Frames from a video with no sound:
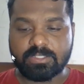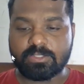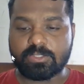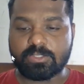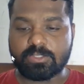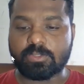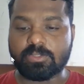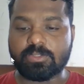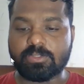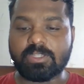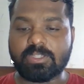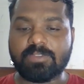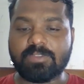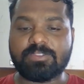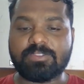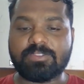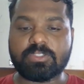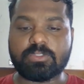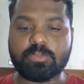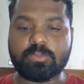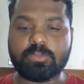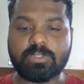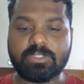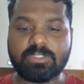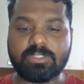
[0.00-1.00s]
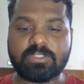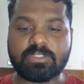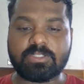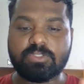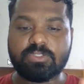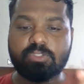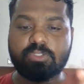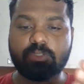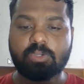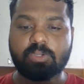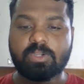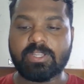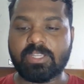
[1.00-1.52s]
so if the students is
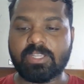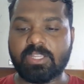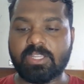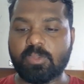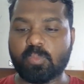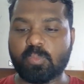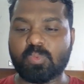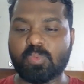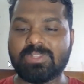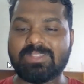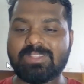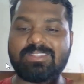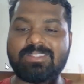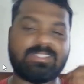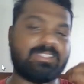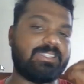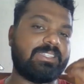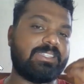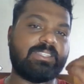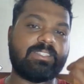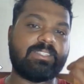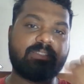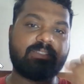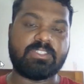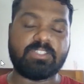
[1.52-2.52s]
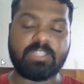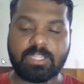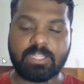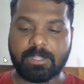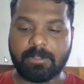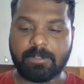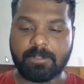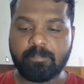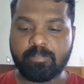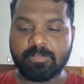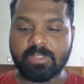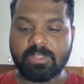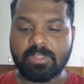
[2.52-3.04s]
joining with his
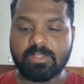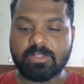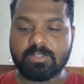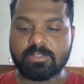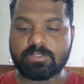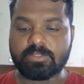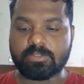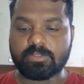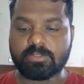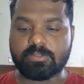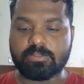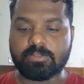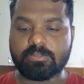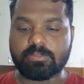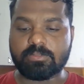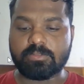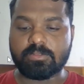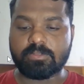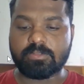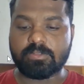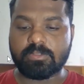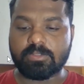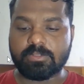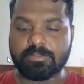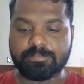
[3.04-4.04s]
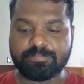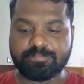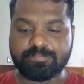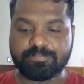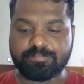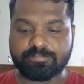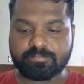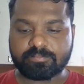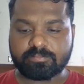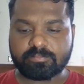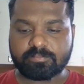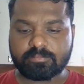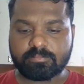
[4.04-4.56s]
name, so
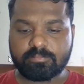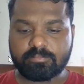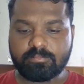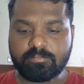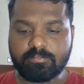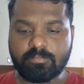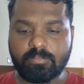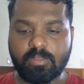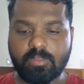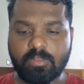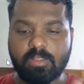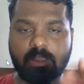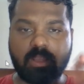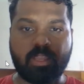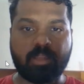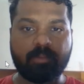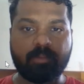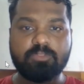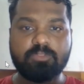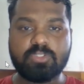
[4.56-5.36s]
I'm